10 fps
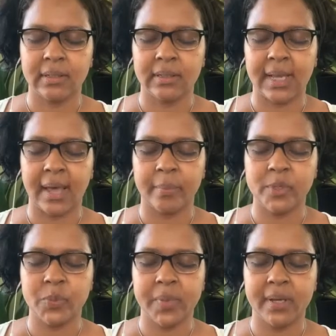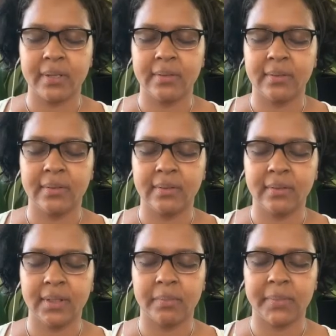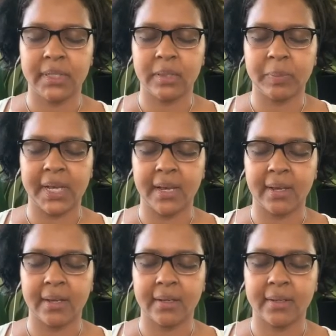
the abdomen and middle back,